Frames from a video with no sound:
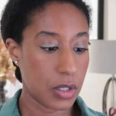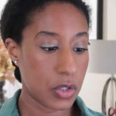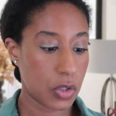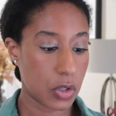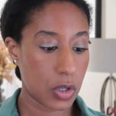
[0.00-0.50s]

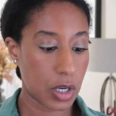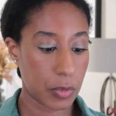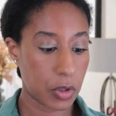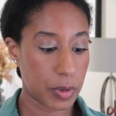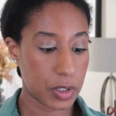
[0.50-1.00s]
So I'm
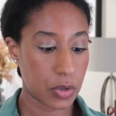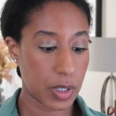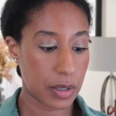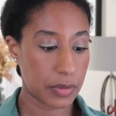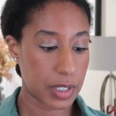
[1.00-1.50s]
going to
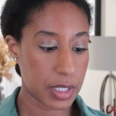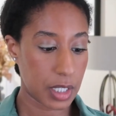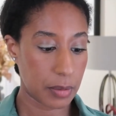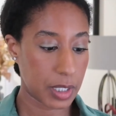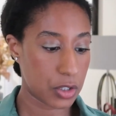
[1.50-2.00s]
have this
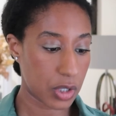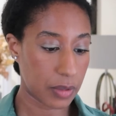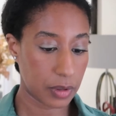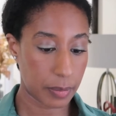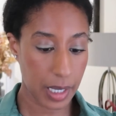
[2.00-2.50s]
in my
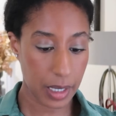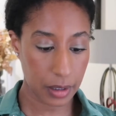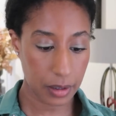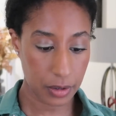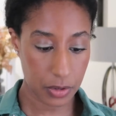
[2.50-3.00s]
travel bag.